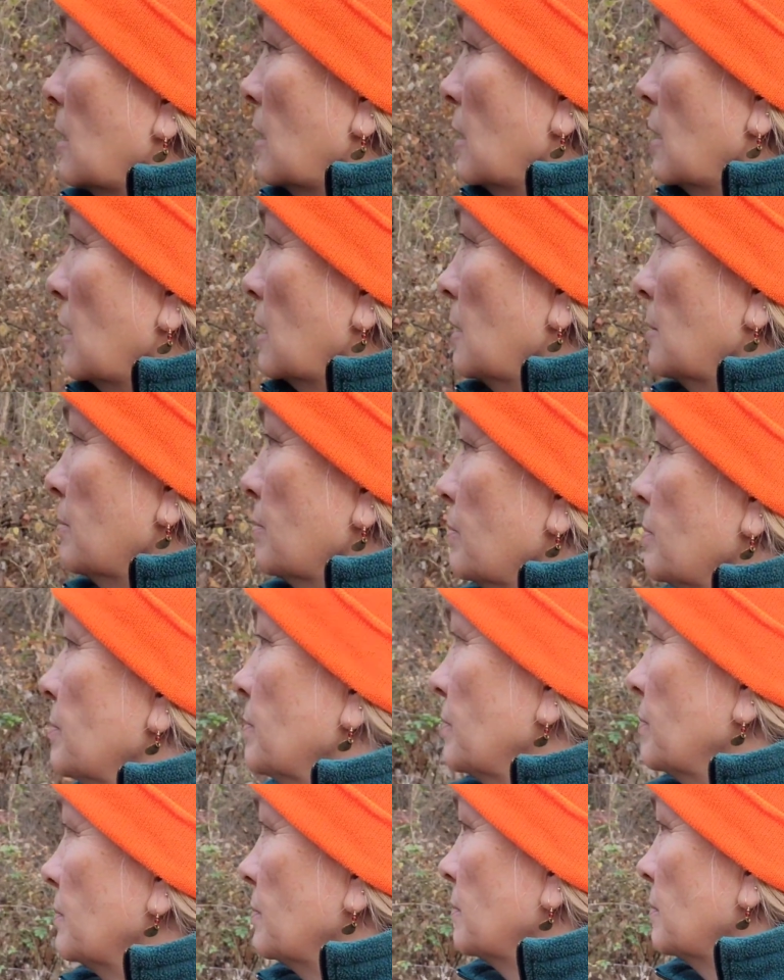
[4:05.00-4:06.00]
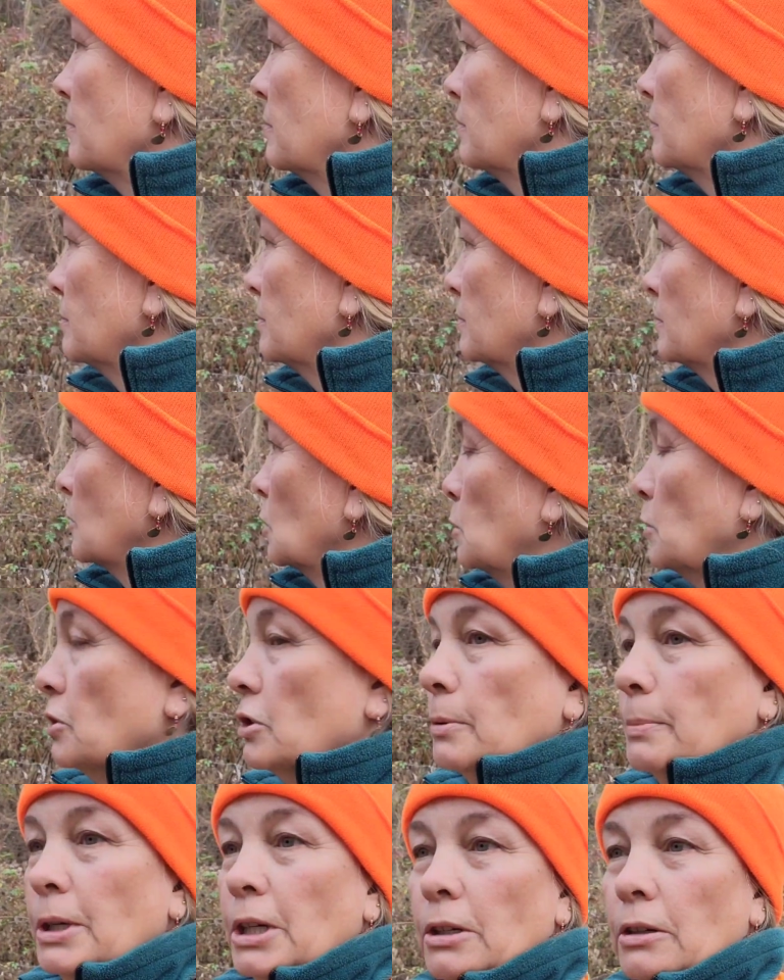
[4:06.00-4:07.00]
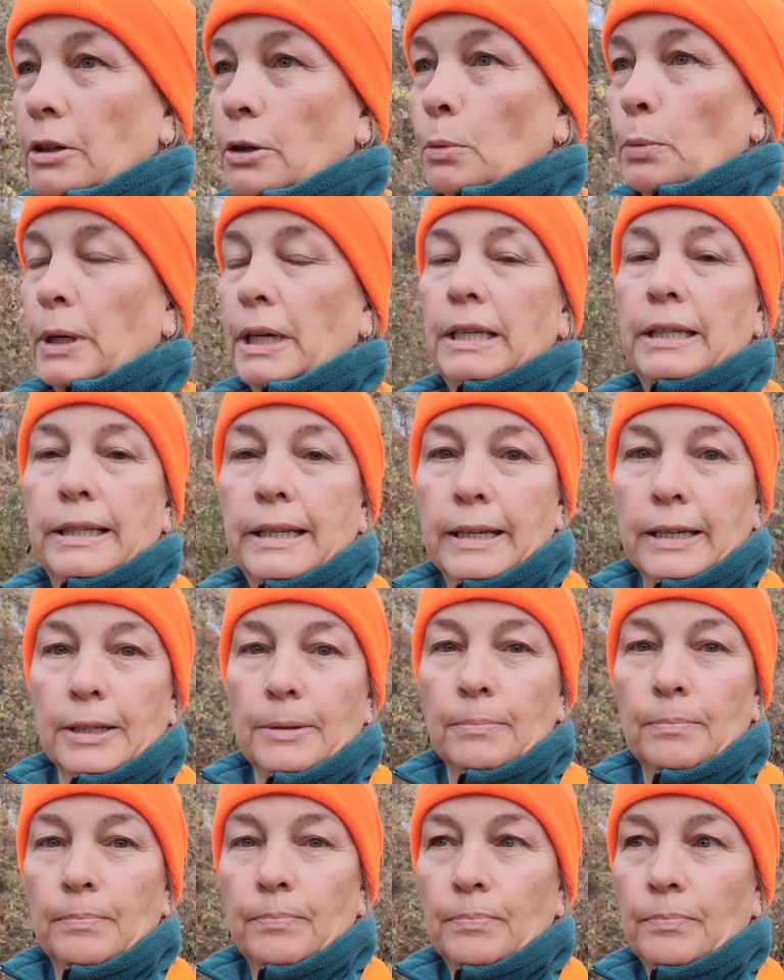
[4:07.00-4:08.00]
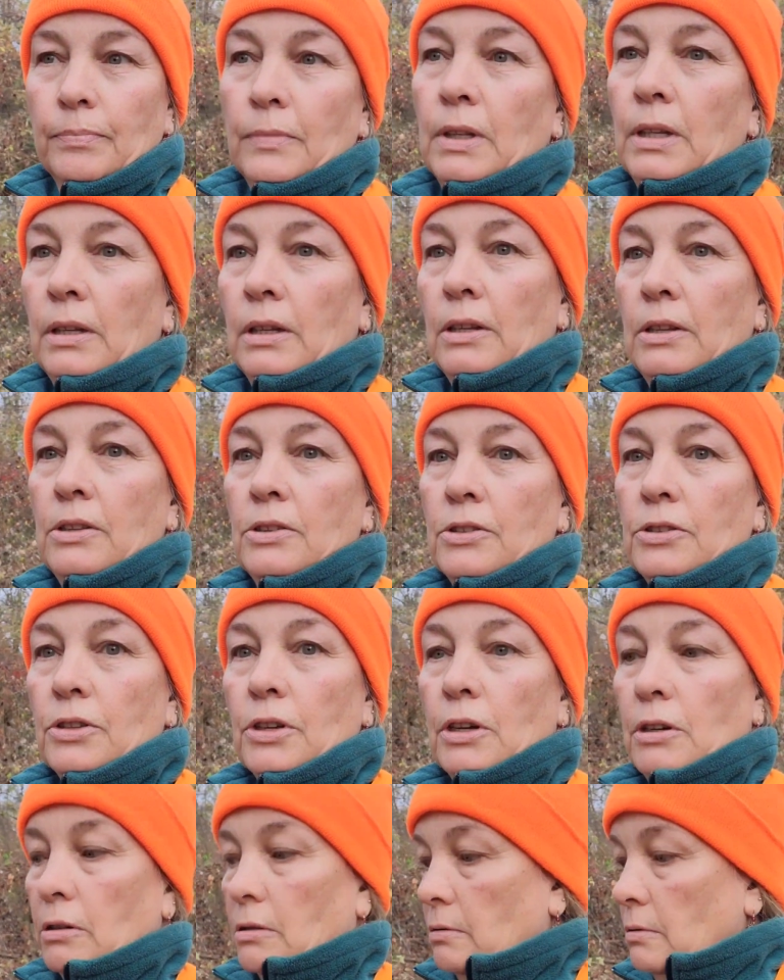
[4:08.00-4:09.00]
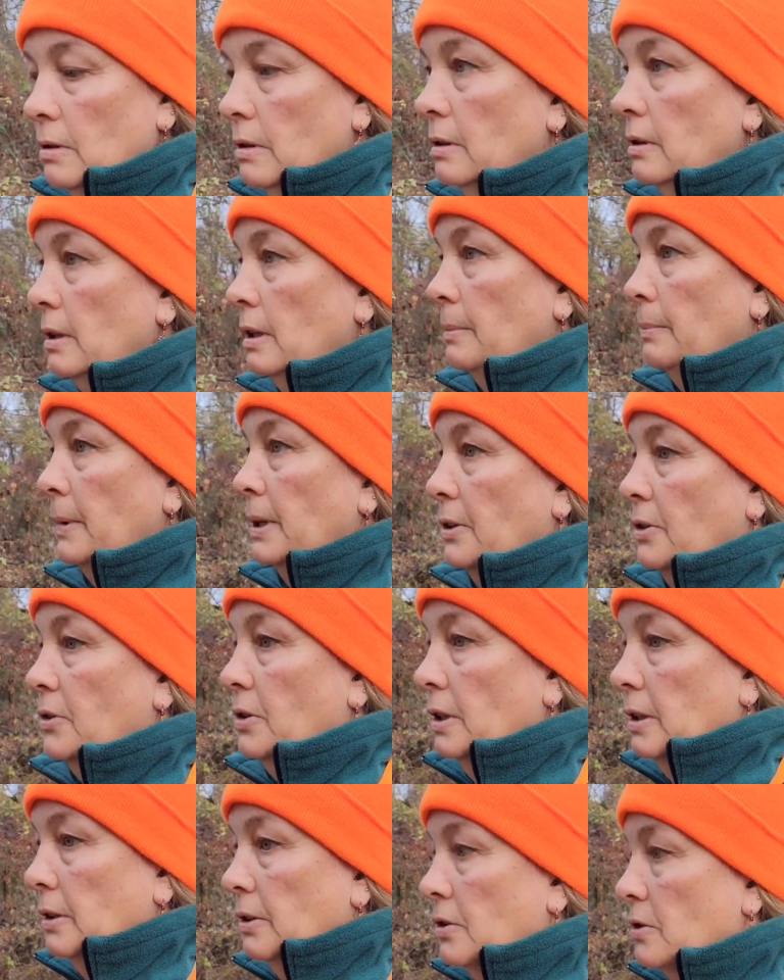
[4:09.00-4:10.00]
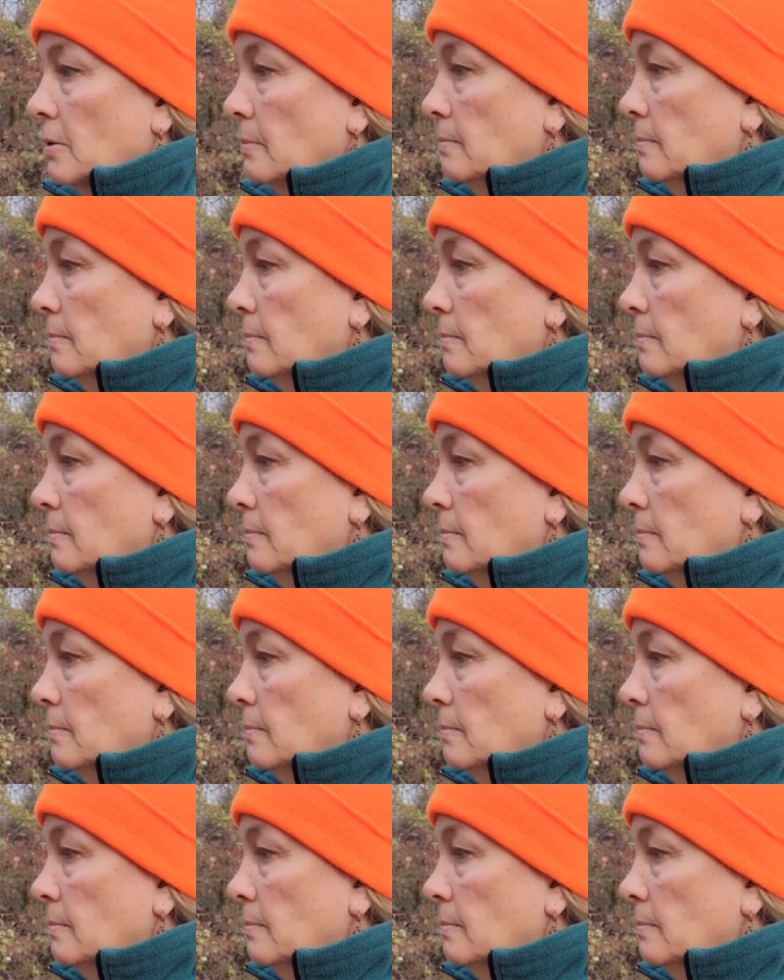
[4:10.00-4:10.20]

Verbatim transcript: Um, of course, I'm here on a weekday. So that makes things